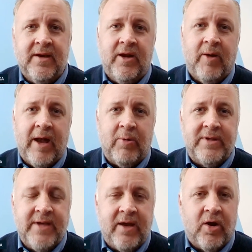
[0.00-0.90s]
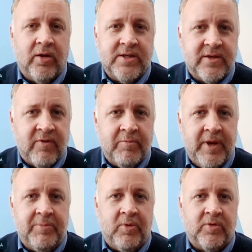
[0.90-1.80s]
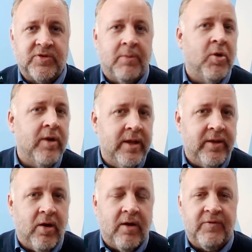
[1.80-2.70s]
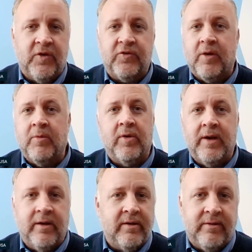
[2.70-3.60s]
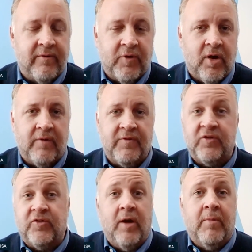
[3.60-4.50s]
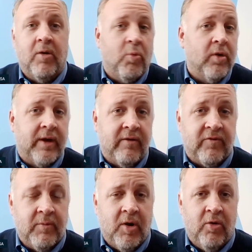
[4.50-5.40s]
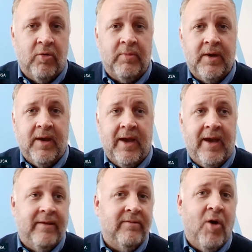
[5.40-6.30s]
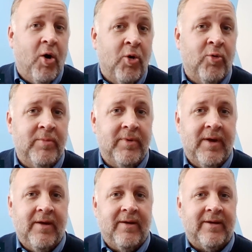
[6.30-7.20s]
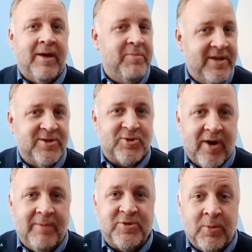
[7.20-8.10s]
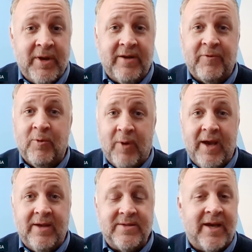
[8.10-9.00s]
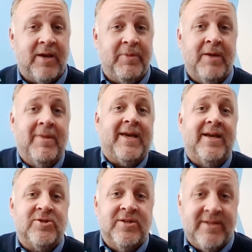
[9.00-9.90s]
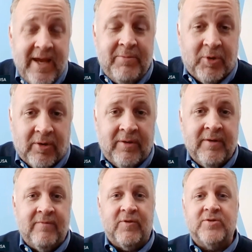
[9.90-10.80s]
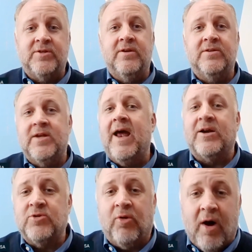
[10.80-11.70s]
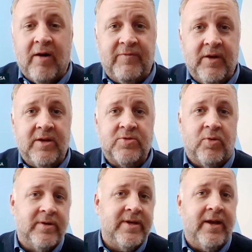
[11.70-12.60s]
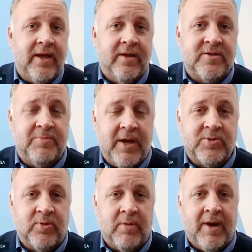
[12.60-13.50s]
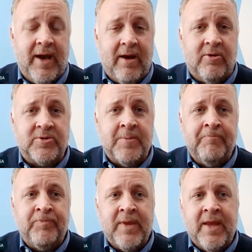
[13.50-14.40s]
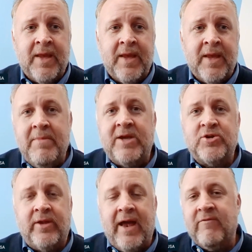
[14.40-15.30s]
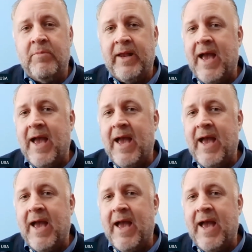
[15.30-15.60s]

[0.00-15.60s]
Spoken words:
how do I take all these different people? Some are in the office, some are in a different office, some are working from home, and home can be described so many different ways. I could be at my kitchen table versus an actual office or a dedicated space within my house. How do I make sure that everybody